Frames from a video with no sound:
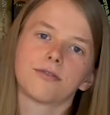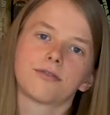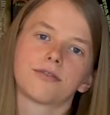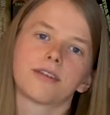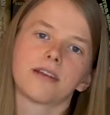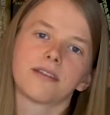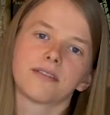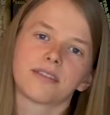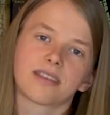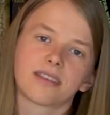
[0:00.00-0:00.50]
of
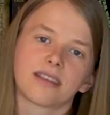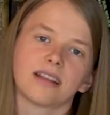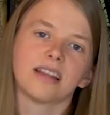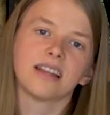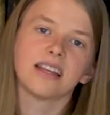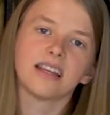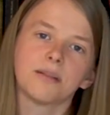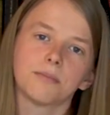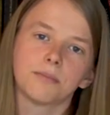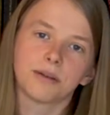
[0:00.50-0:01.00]
gets a
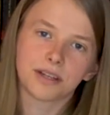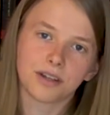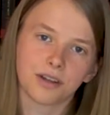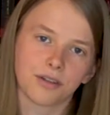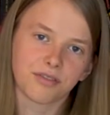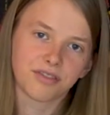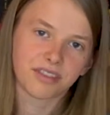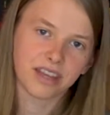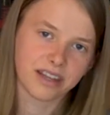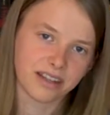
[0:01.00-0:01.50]
little bit
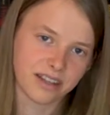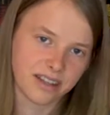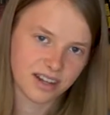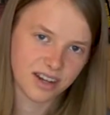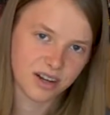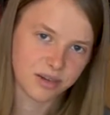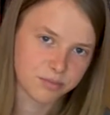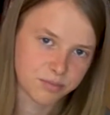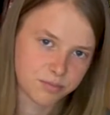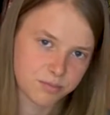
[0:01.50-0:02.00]
of that, you
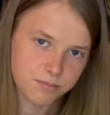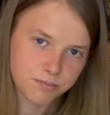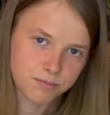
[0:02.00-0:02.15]
know,